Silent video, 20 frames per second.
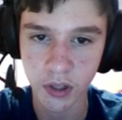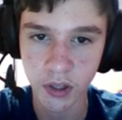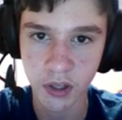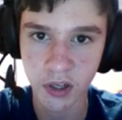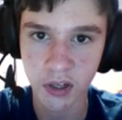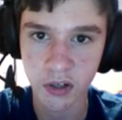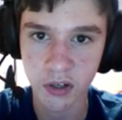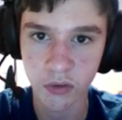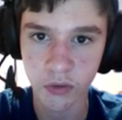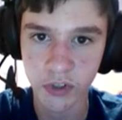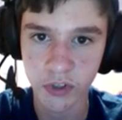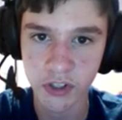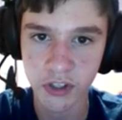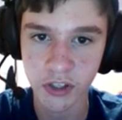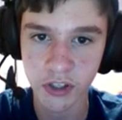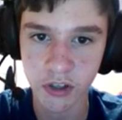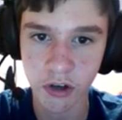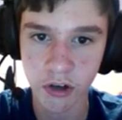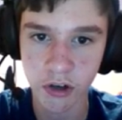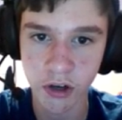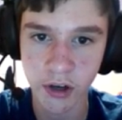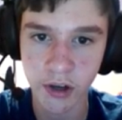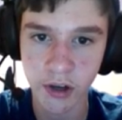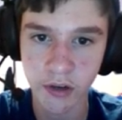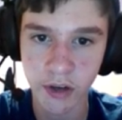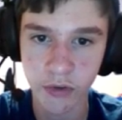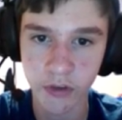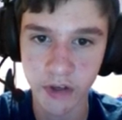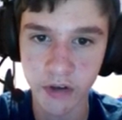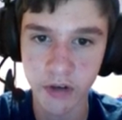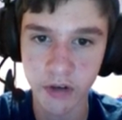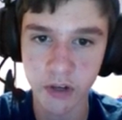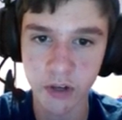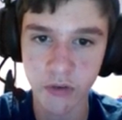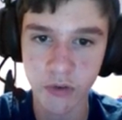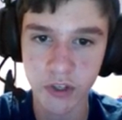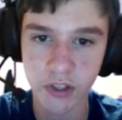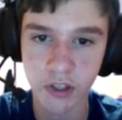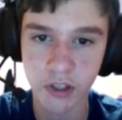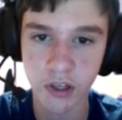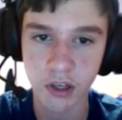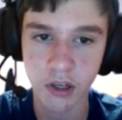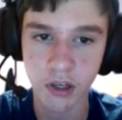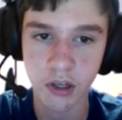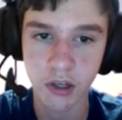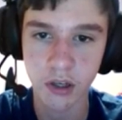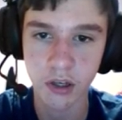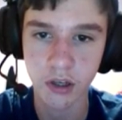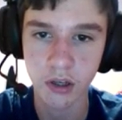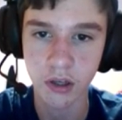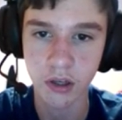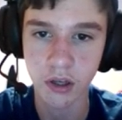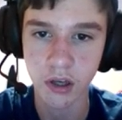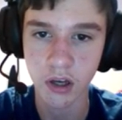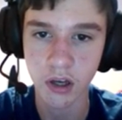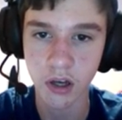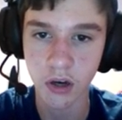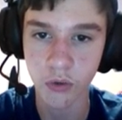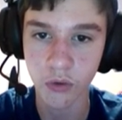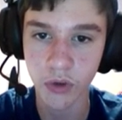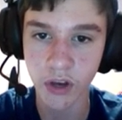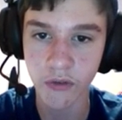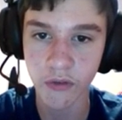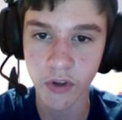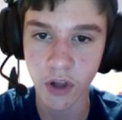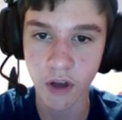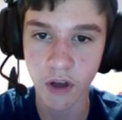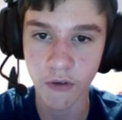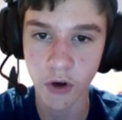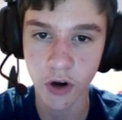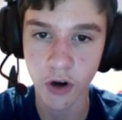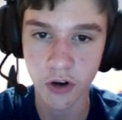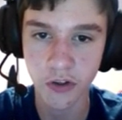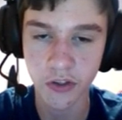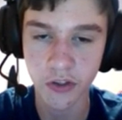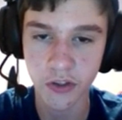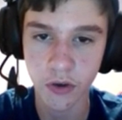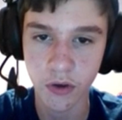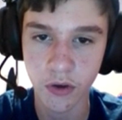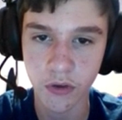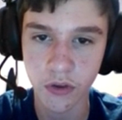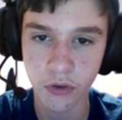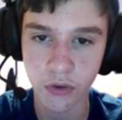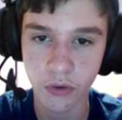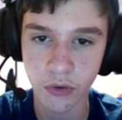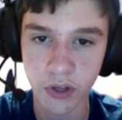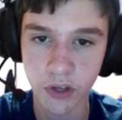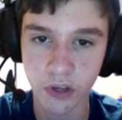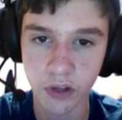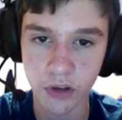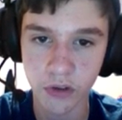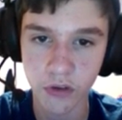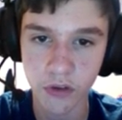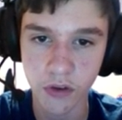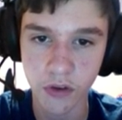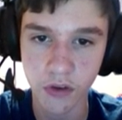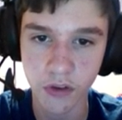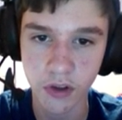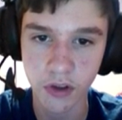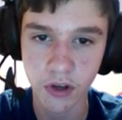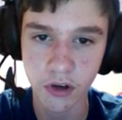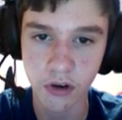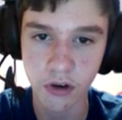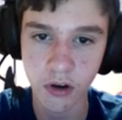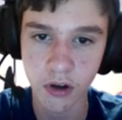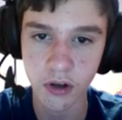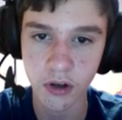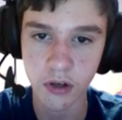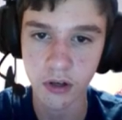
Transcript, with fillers: And whiskey, nah. We don't need whiskey. Uh, we have a lot of hearts, though, so we can use those later on.